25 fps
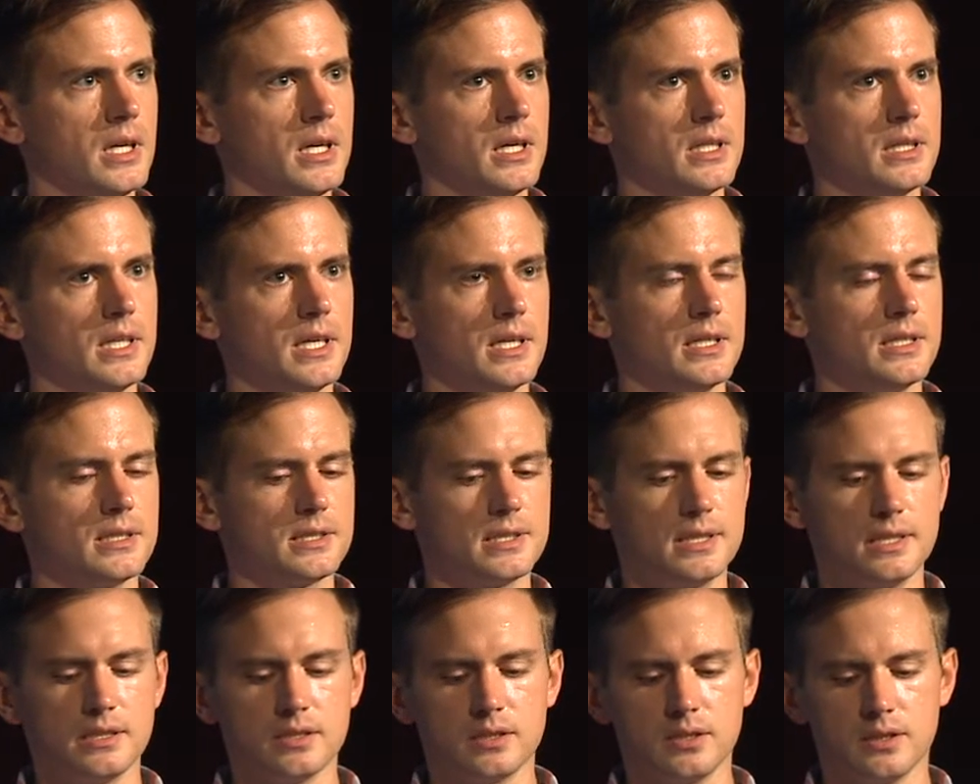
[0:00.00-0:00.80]
in a
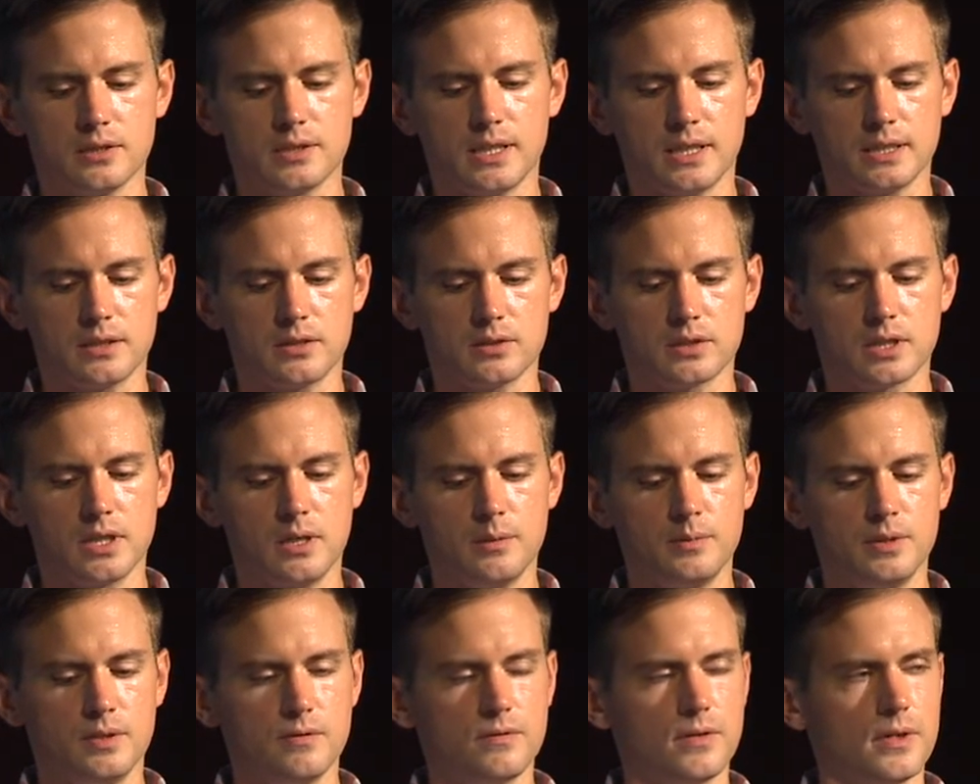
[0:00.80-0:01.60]
sense look like they're
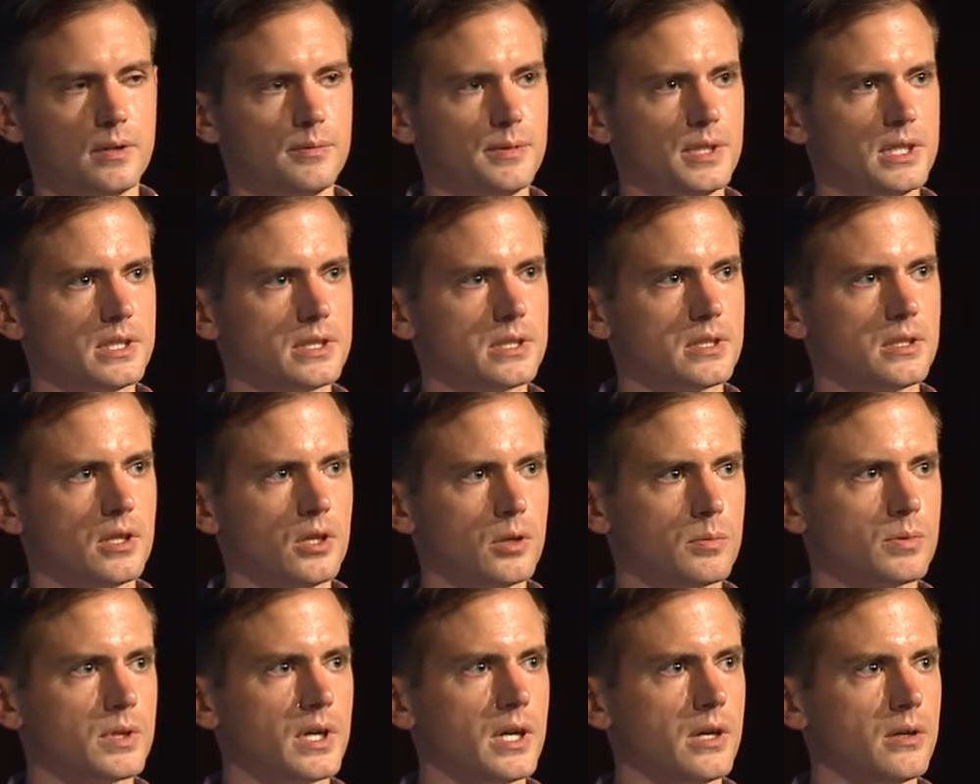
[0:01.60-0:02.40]
coming from this low
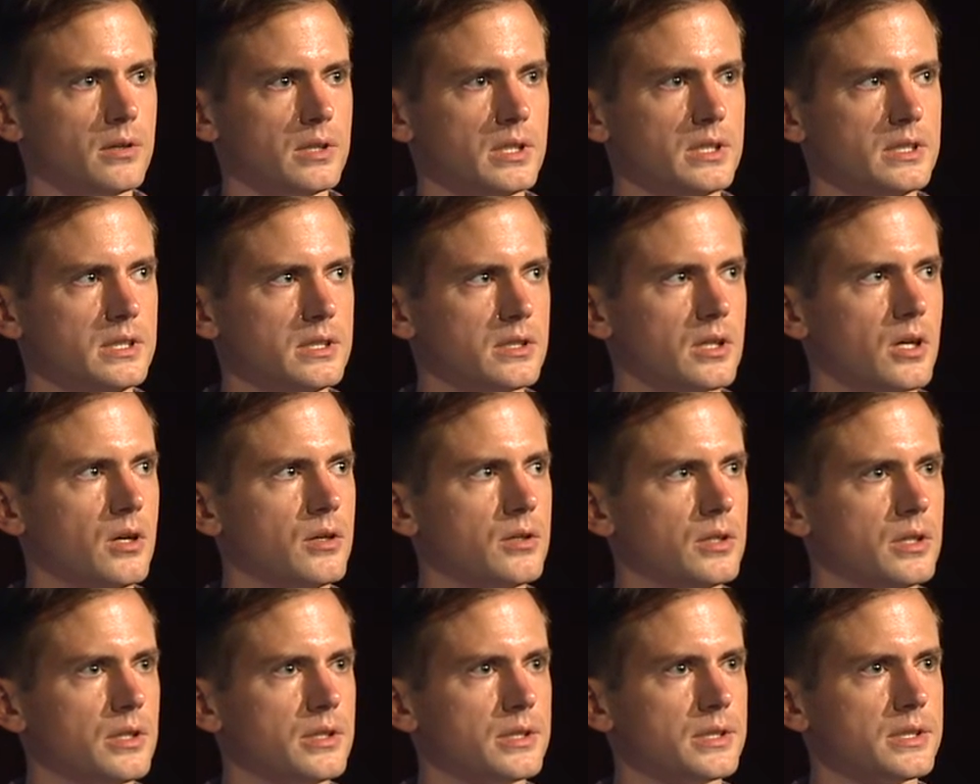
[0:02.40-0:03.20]
priority
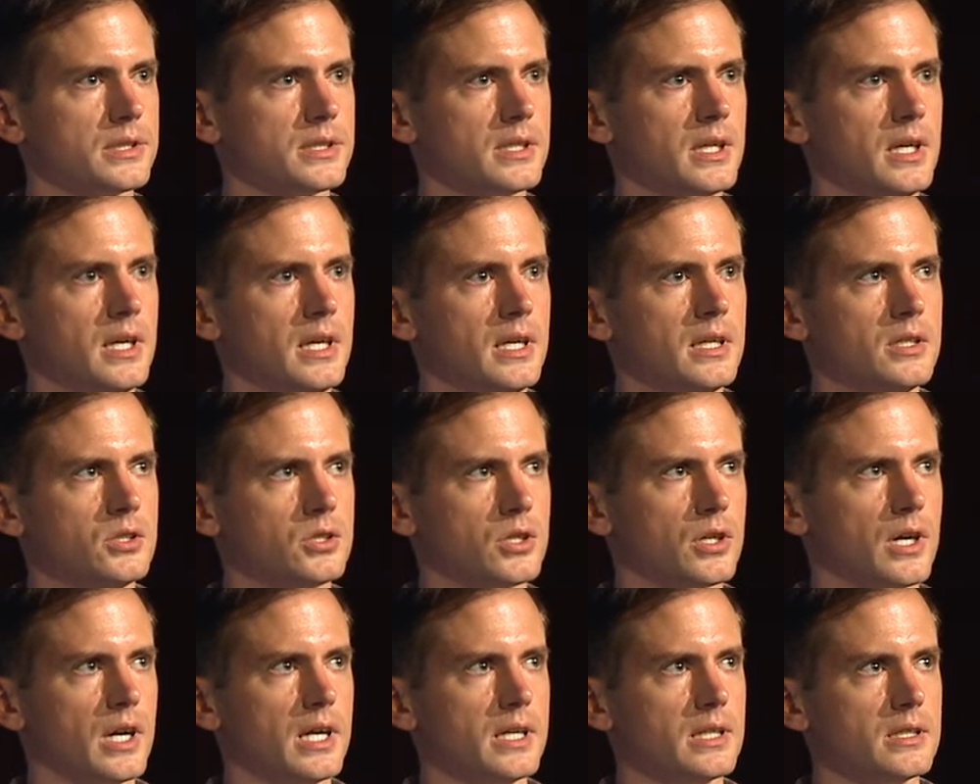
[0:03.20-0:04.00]
decoders
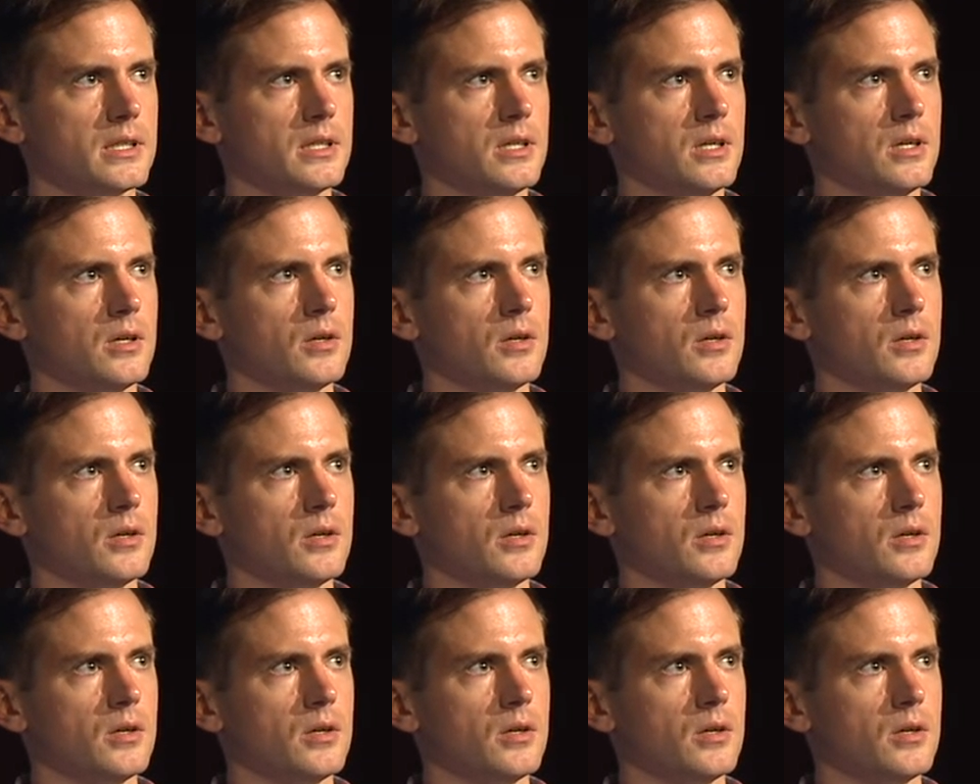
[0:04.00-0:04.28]
trait,